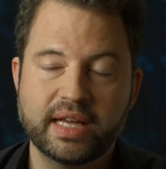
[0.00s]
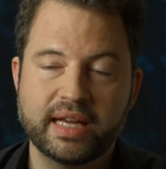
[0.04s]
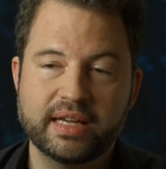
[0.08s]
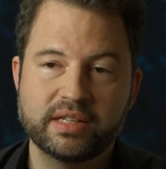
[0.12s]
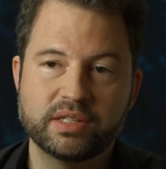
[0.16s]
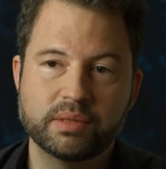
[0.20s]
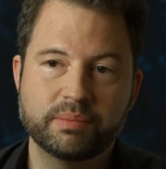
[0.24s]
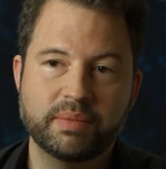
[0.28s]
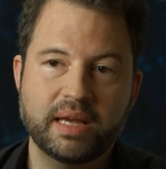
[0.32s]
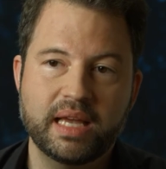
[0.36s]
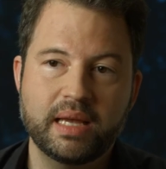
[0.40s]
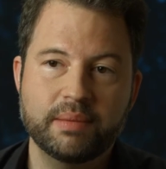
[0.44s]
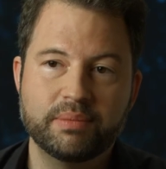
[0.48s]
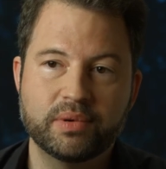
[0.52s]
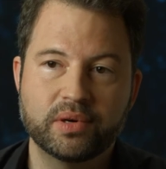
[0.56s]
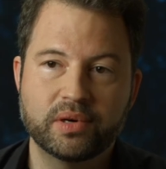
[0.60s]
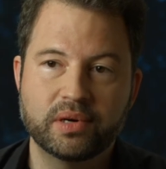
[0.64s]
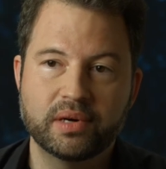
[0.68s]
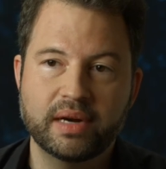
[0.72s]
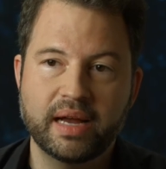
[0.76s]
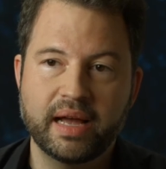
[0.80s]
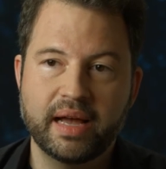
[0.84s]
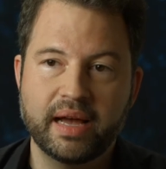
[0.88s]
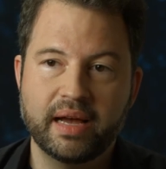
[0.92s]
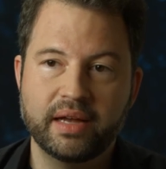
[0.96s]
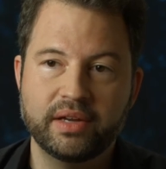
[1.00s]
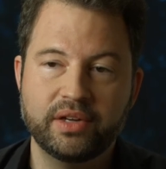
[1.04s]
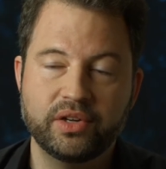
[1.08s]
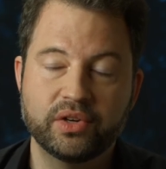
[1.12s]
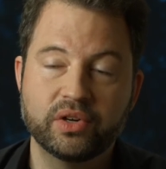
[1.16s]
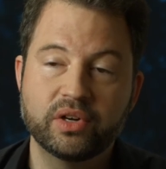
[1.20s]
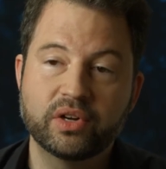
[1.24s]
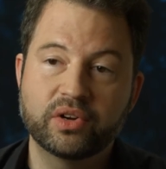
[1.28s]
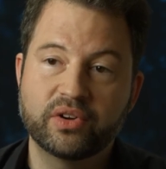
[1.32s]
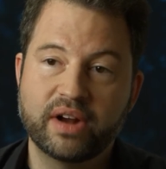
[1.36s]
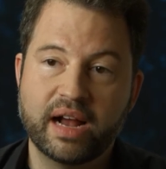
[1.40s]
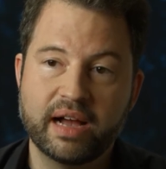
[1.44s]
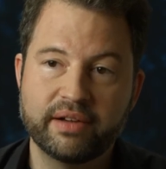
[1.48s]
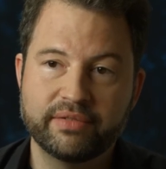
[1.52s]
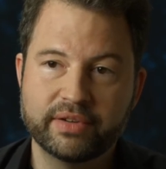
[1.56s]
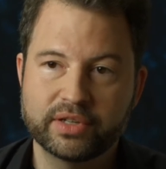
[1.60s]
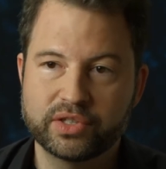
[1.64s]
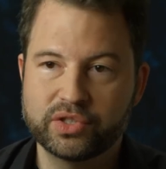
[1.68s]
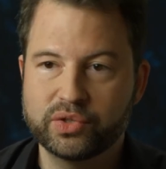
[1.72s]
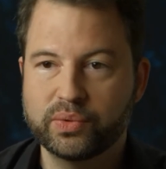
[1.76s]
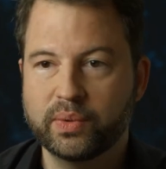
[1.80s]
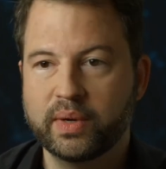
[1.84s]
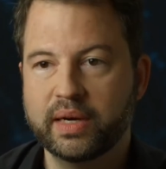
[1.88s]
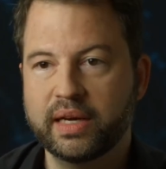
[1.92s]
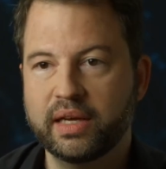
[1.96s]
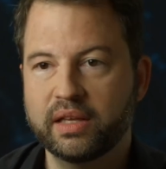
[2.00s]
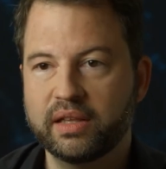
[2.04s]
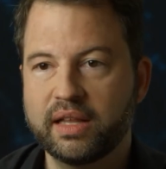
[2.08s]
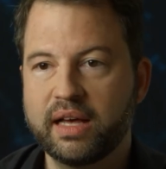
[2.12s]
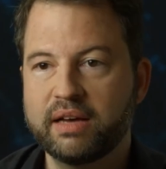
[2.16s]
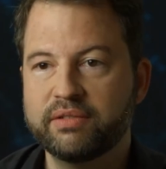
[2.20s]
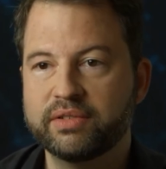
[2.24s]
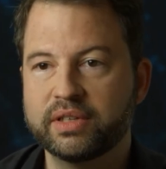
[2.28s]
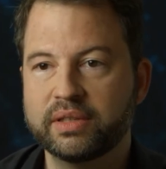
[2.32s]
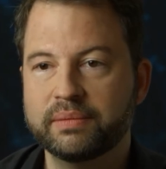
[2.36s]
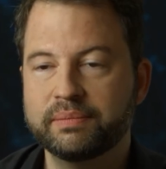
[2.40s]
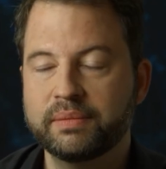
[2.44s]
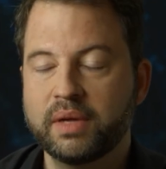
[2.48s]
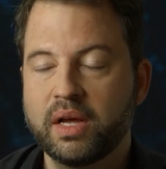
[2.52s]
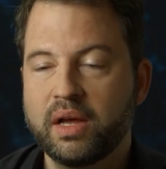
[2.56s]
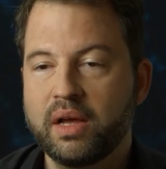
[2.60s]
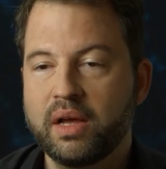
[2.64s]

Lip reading: as a paper at Eurographics 2011